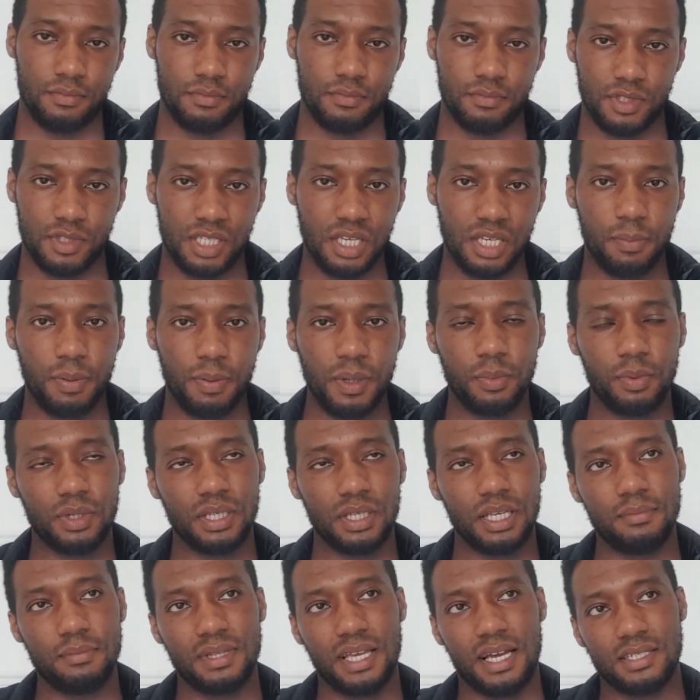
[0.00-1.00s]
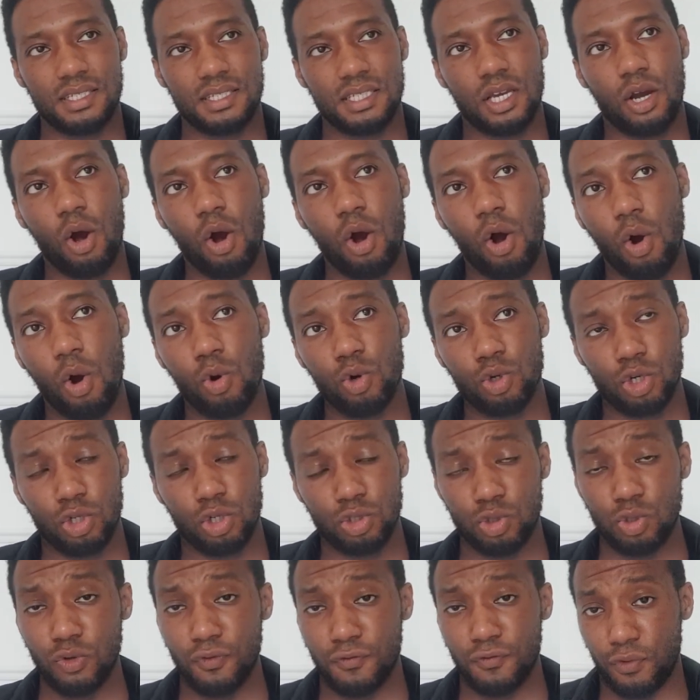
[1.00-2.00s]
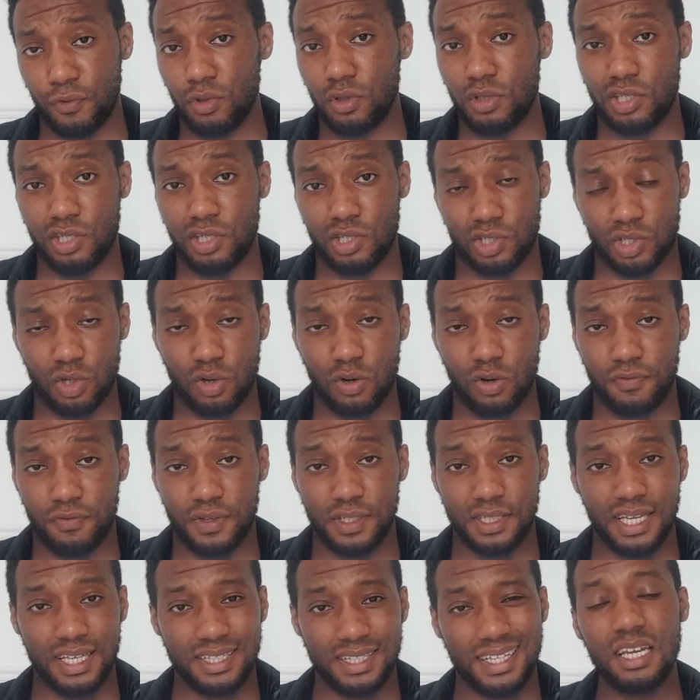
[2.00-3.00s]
You see the people them that say, oh, you're too full of yourself and that.